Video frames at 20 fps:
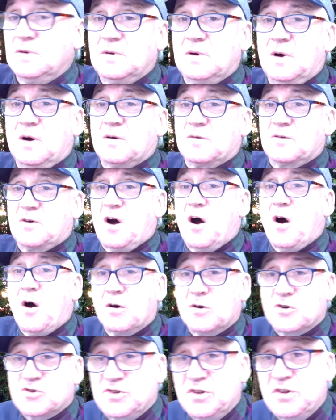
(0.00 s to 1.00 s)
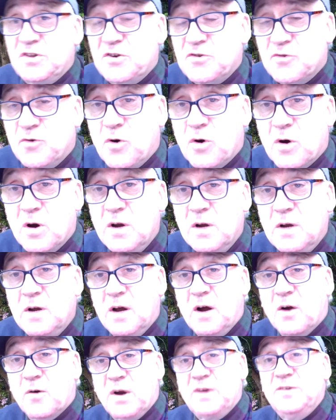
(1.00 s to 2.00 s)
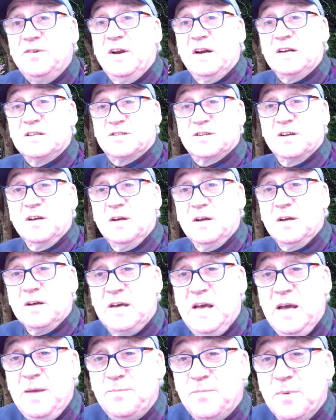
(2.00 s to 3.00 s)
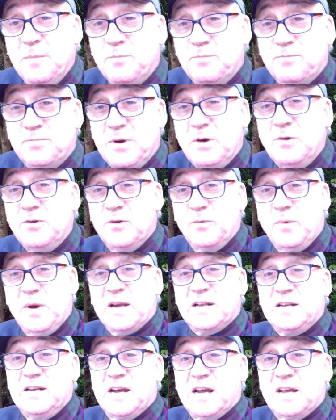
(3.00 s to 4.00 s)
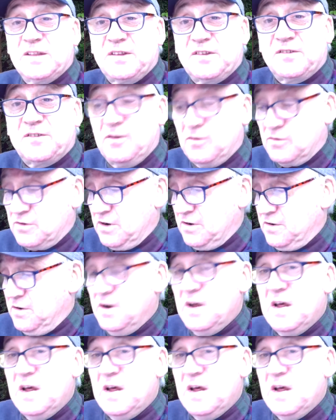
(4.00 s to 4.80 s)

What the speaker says: Or callers to the door or anything else. Keep them out of the way till you get this looked at.